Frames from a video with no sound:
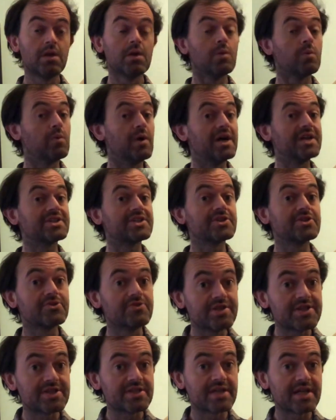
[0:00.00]
Where did it
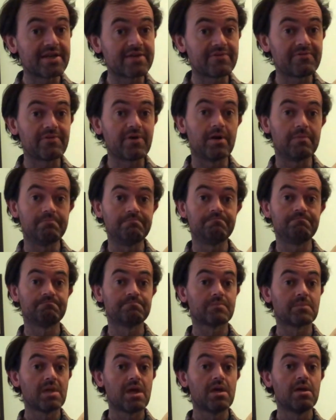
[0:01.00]
originate from?
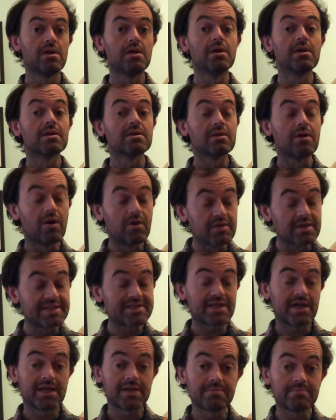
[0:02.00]
Only
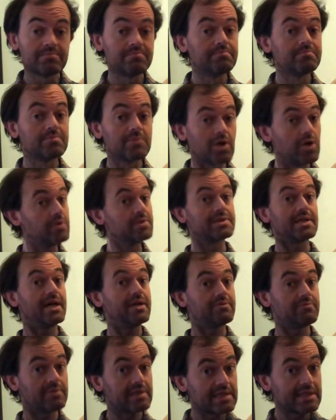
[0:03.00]
time knows
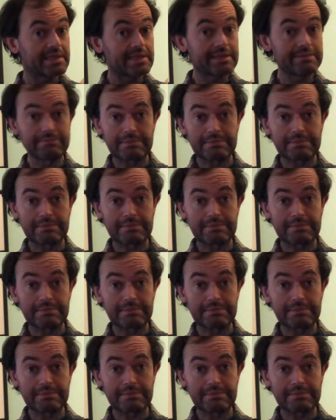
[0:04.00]
that, really.